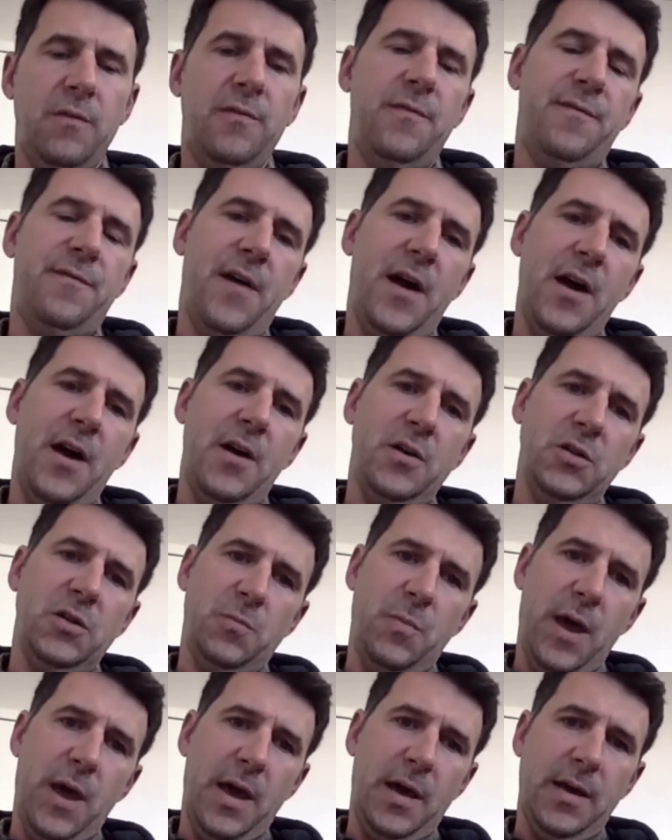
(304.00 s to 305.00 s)
part of the FHIR
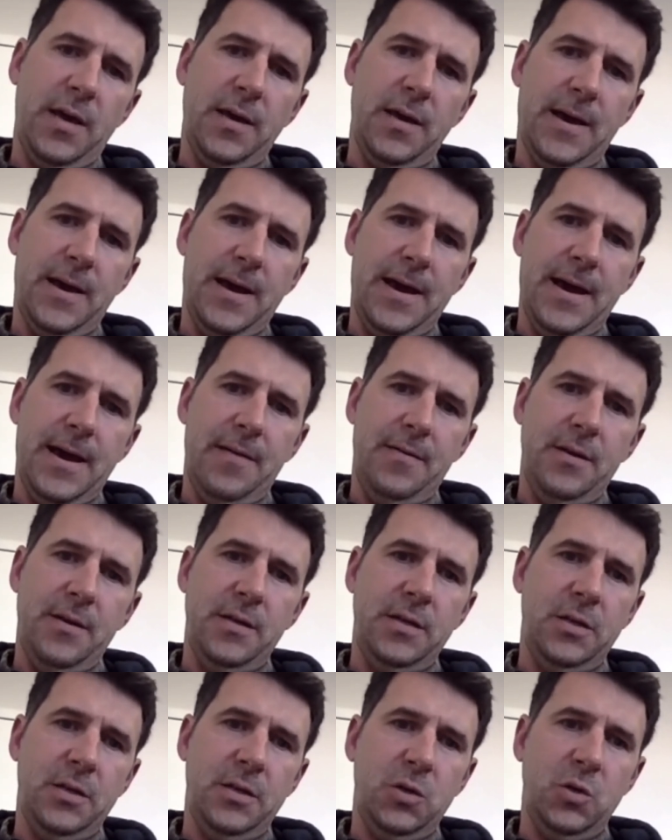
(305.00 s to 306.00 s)
spec
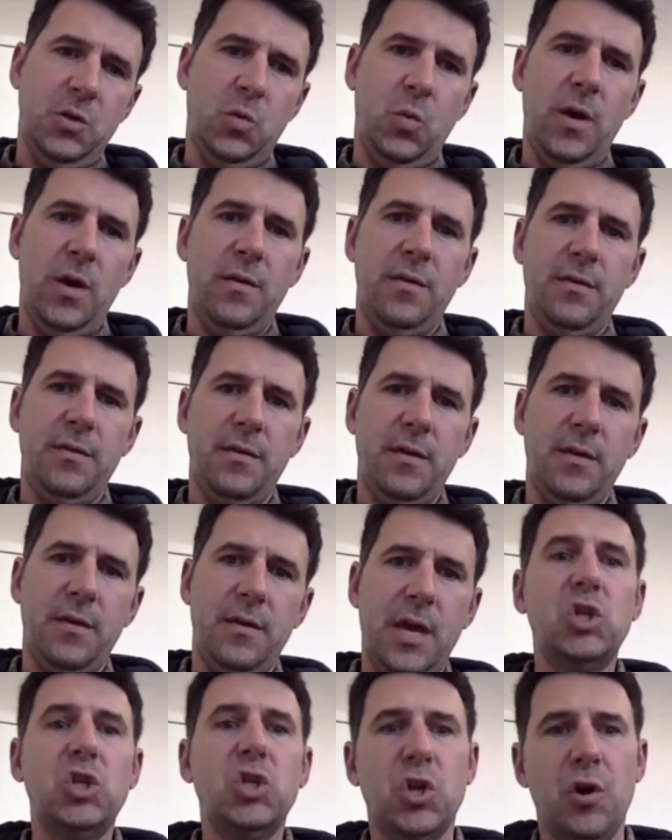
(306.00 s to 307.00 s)
that deals with
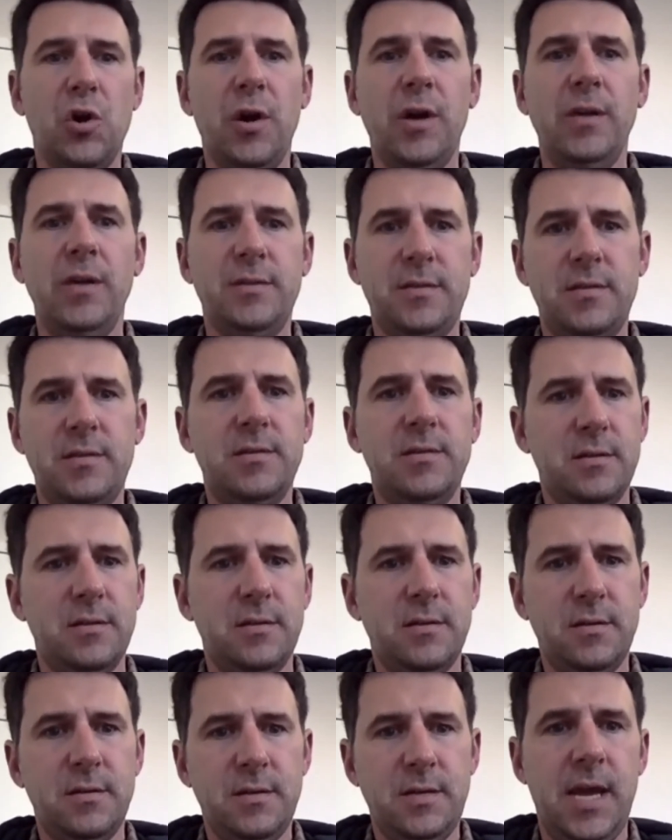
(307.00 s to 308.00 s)
insurance
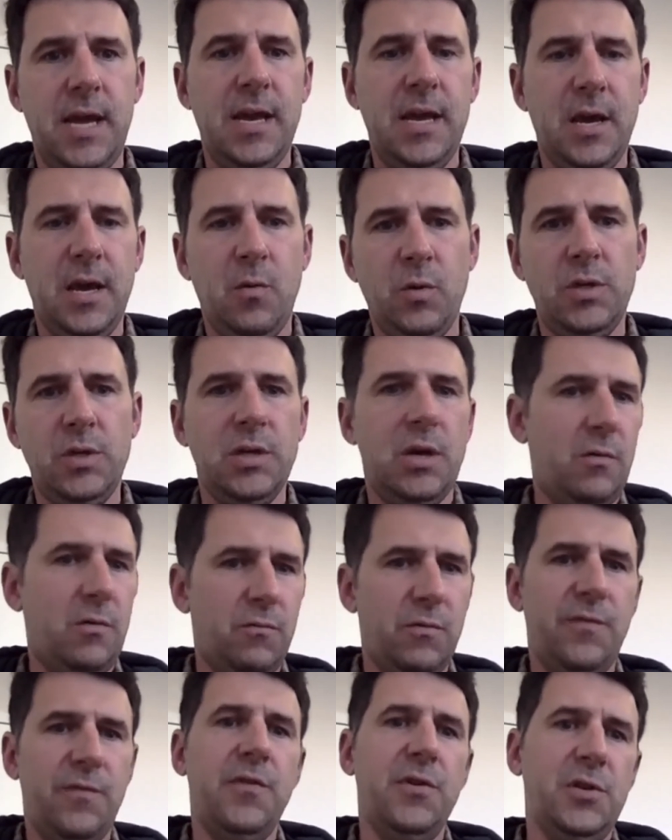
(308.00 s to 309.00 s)
data, which I'll
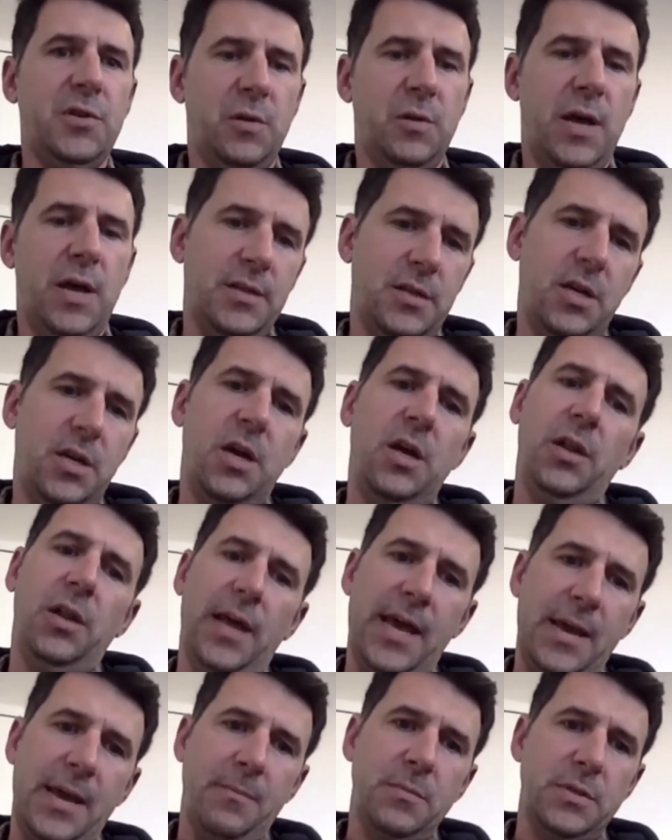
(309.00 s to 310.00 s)
refer to a lot as
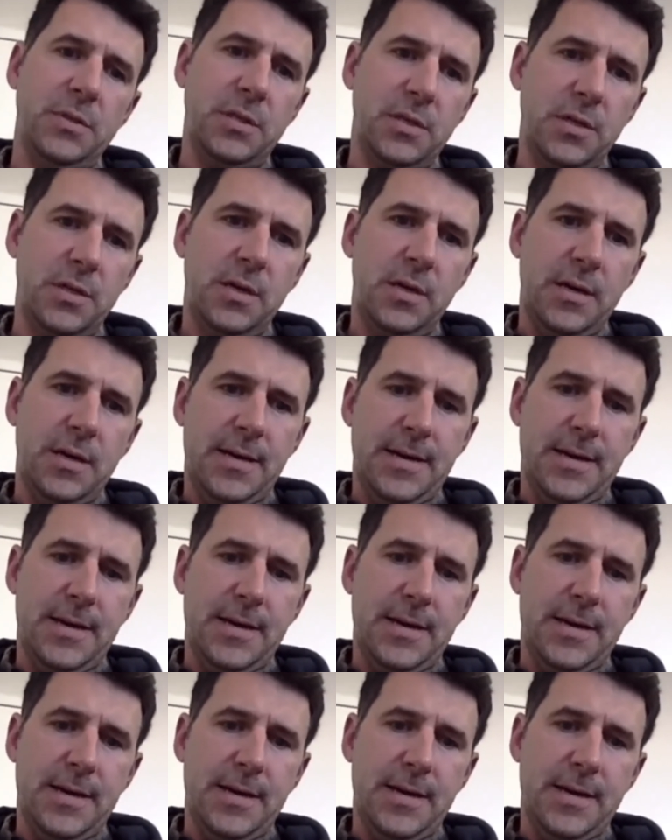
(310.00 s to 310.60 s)
claims.